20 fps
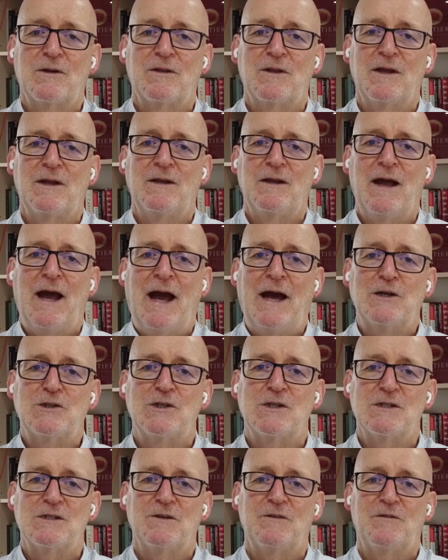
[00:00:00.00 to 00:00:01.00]
the
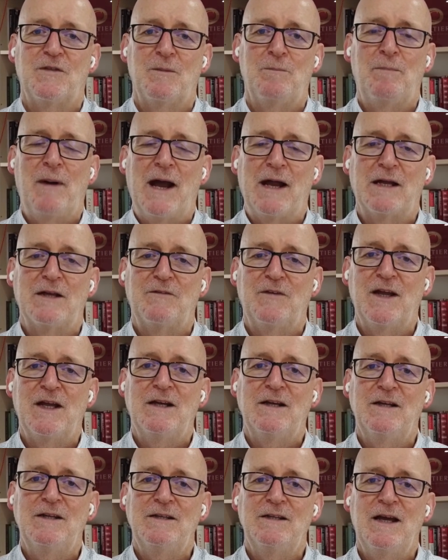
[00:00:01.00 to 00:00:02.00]
actions of the Bank of
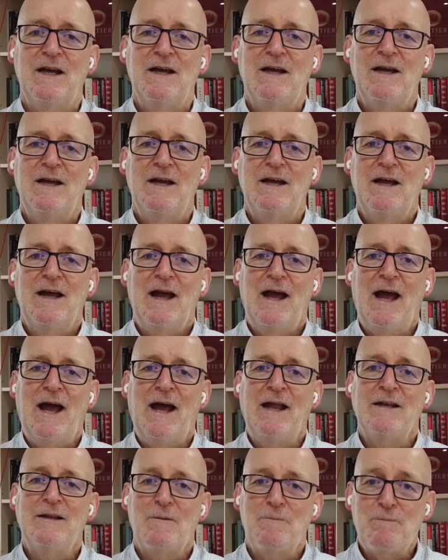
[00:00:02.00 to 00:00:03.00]
England,
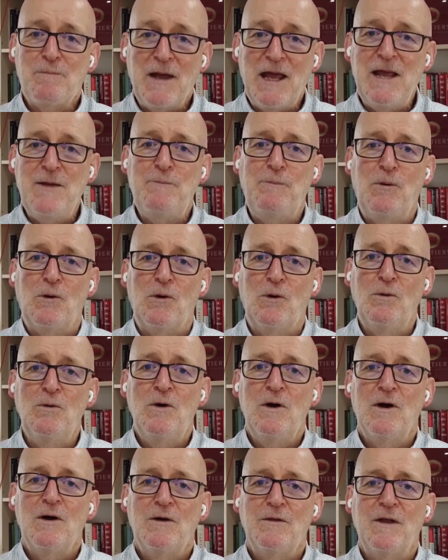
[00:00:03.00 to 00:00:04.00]
and
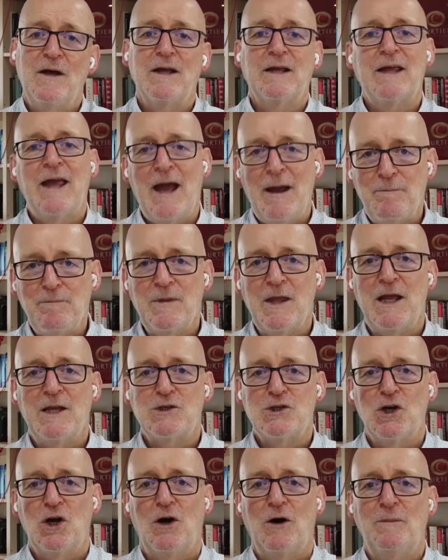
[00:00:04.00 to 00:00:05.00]
people that kept their
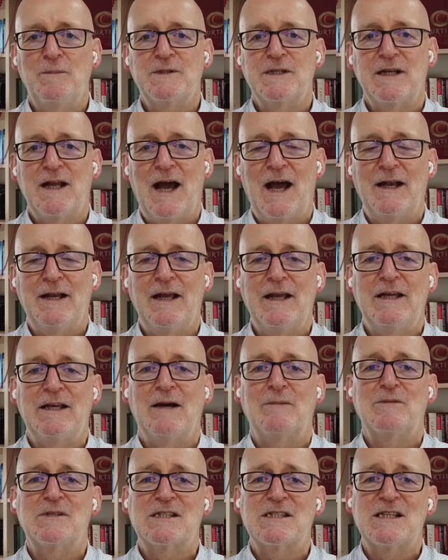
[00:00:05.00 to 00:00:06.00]
jobs and had
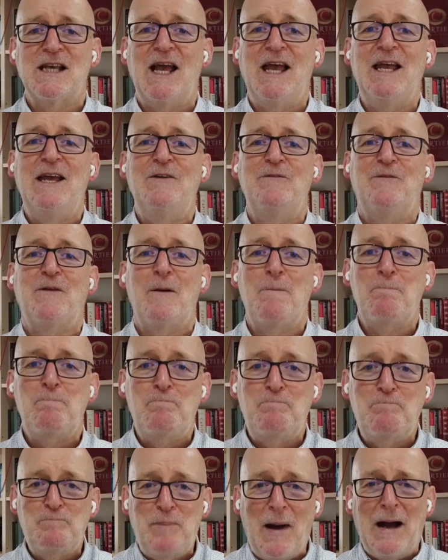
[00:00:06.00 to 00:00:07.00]
income saved
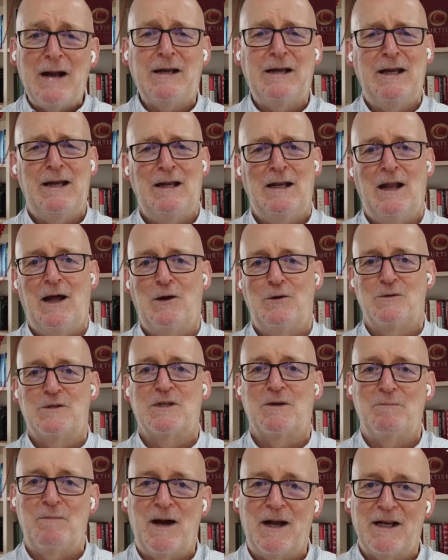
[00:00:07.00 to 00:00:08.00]
bucket
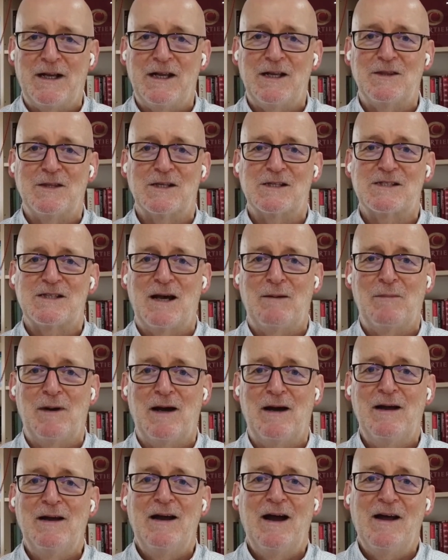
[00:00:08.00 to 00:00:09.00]
loads of money in the
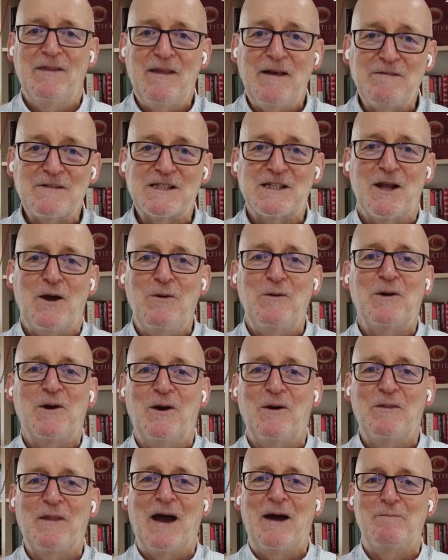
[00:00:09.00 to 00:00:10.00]
summer, and they've still
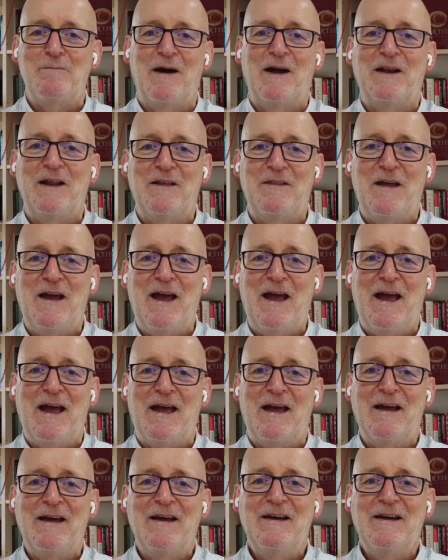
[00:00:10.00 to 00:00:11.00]
got that money
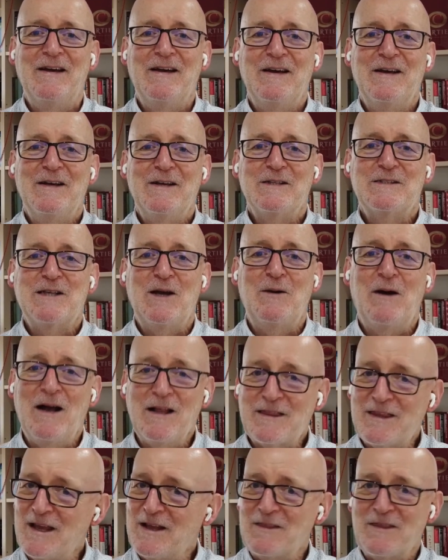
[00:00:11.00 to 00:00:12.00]
there. So
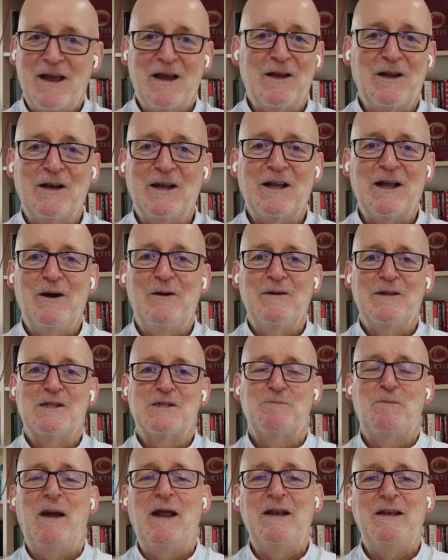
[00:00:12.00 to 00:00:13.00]
I think they're going to go and
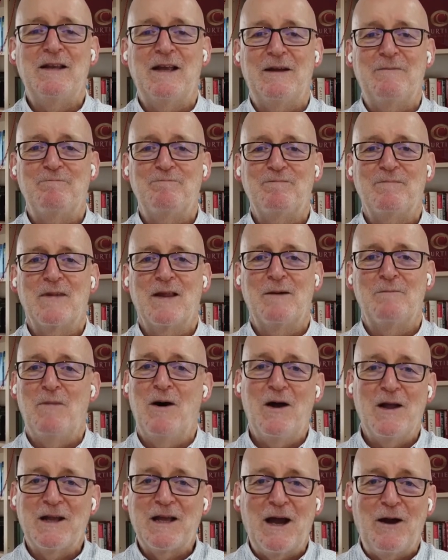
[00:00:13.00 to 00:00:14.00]
spend it. And
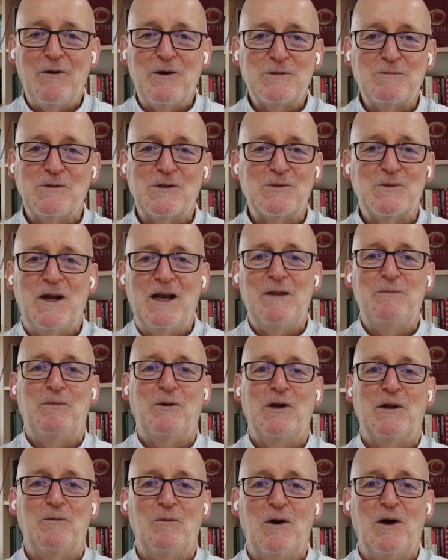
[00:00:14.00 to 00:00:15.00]
my encouragement to
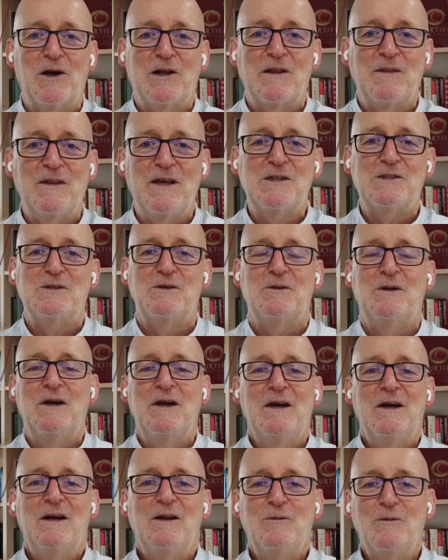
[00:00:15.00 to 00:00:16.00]
anybody watching this
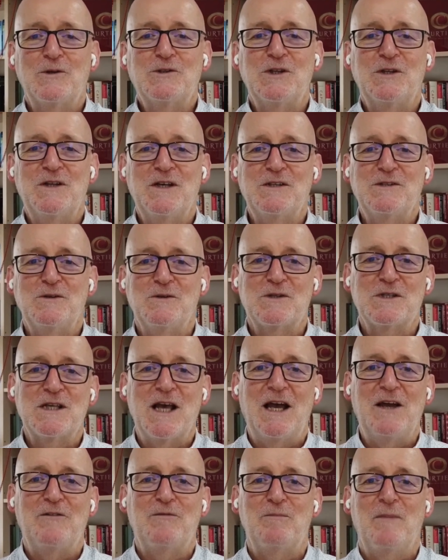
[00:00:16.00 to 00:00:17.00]
who
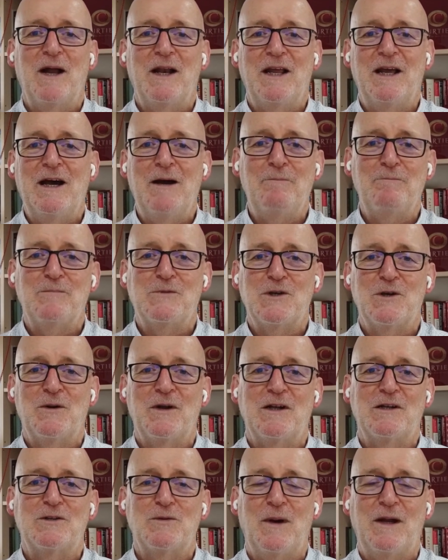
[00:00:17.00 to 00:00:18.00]
saved money up
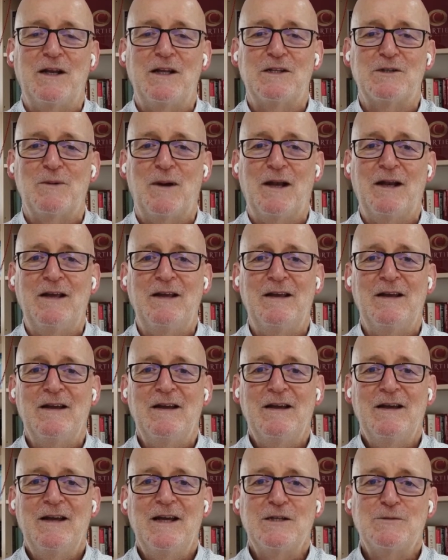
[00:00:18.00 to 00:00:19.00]
during 2020
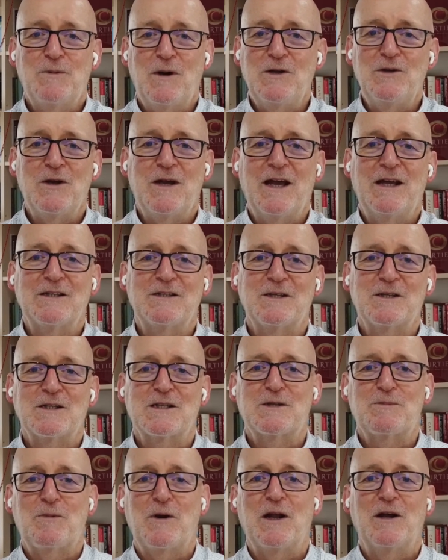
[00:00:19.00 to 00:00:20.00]
is when you get to the
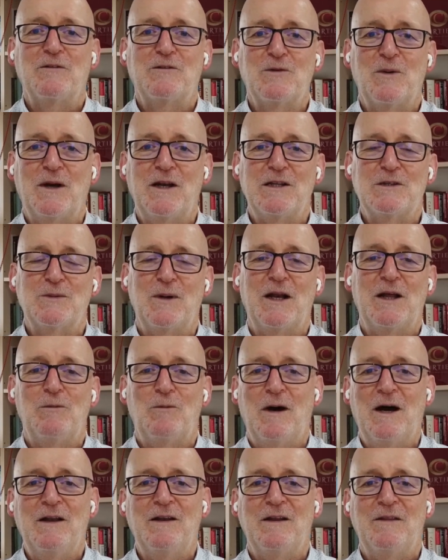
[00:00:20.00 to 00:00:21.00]
spring of
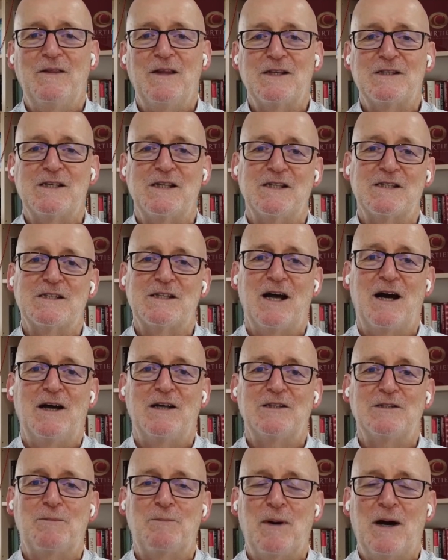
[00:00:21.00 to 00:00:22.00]
2021 and this is
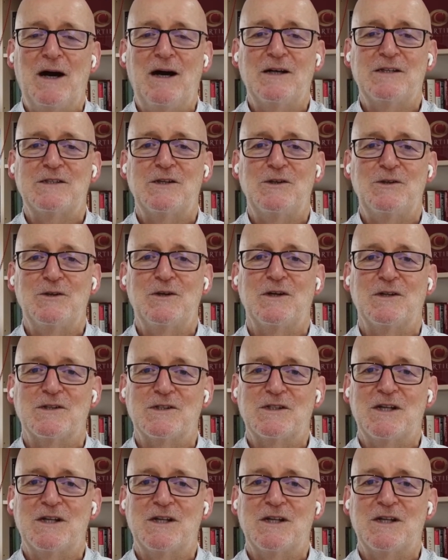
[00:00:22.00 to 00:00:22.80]
starting to pass and you can